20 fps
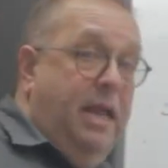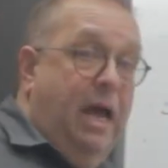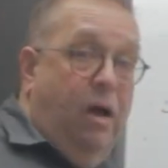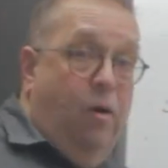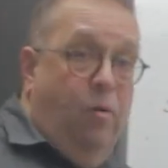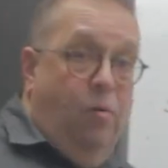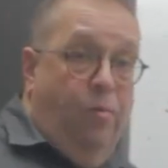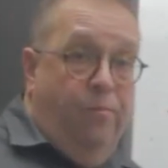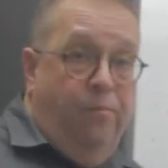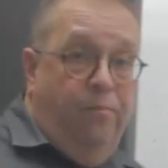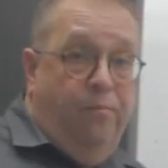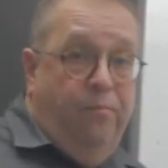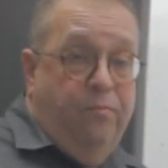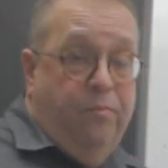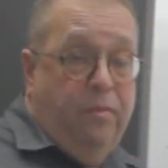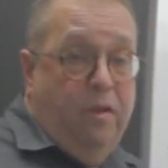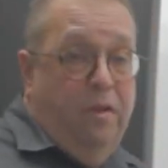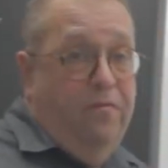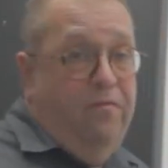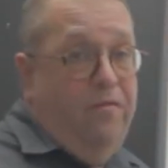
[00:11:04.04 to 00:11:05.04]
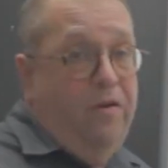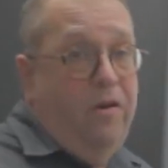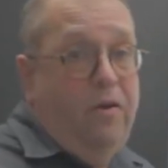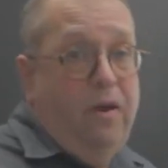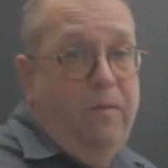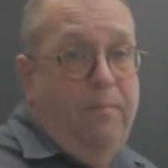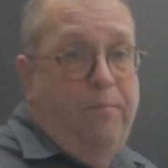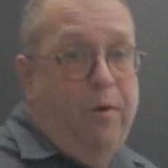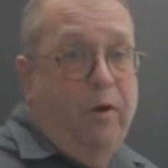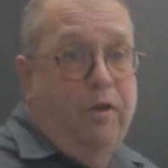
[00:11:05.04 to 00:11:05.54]
Now,
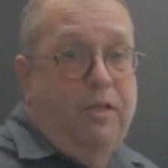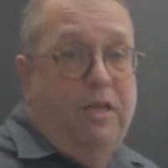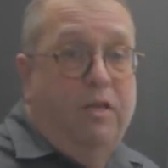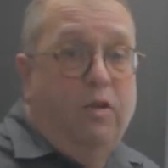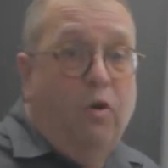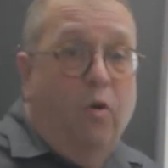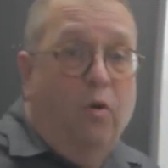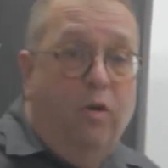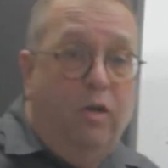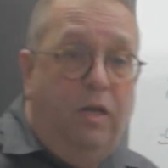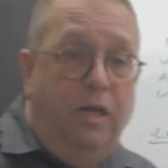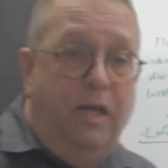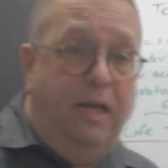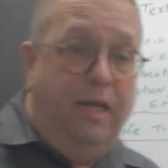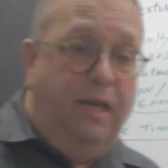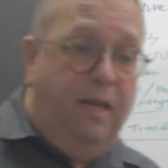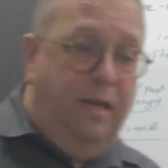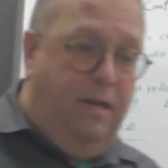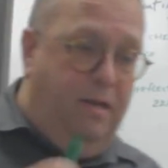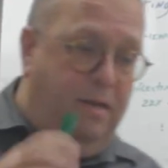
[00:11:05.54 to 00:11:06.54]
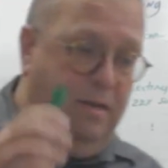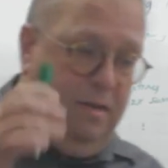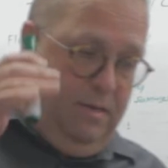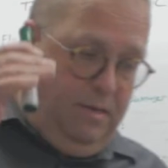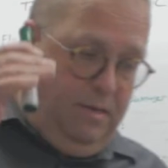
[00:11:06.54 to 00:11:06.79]
very important, only